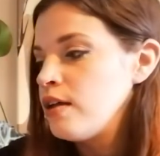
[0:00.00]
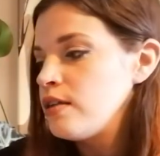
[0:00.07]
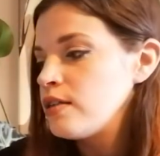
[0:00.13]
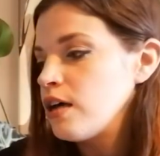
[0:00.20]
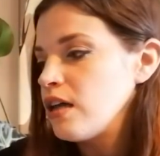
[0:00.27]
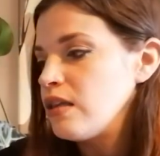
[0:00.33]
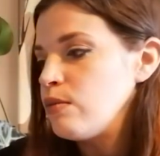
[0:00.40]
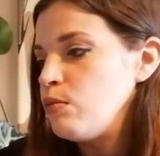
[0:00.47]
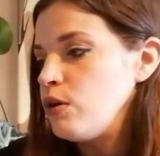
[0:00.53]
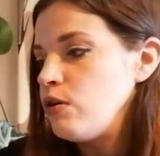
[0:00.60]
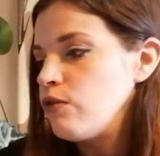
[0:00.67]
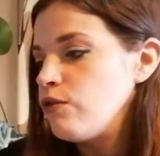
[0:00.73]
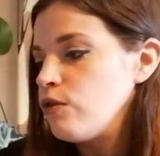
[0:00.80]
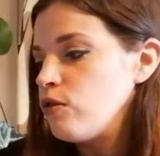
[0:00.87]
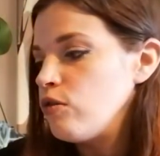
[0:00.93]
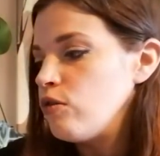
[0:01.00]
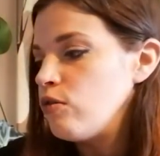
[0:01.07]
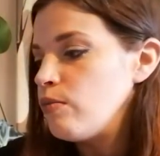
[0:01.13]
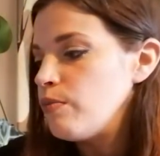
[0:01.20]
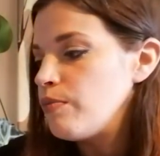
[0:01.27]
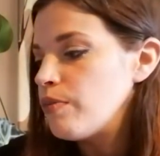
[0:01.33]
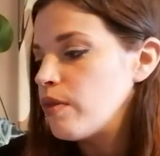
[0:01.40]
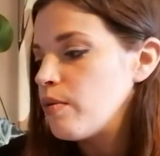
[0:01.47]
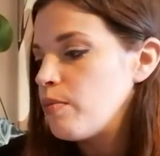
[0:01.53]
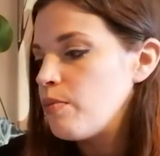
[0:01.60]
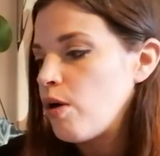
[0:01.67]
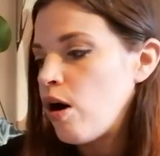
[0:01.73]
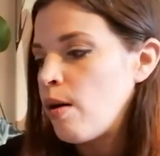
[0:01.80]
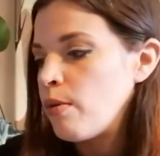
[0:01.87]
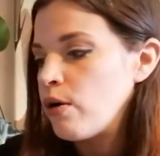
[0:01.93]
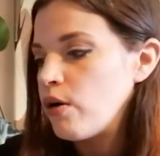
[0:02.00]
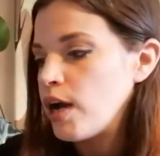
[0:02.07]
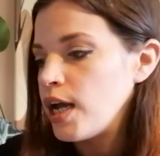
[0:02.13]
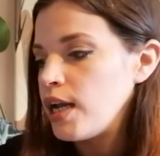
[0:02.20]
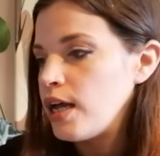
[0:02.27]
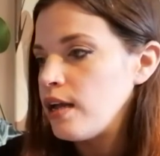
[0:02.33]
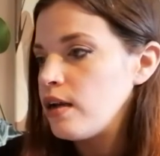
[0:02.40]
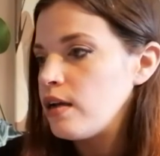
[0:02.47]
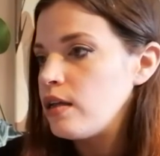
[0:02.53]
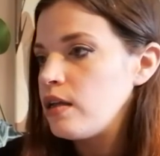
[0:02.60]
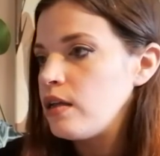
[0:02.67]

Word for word: It's got the beautiful pomegranate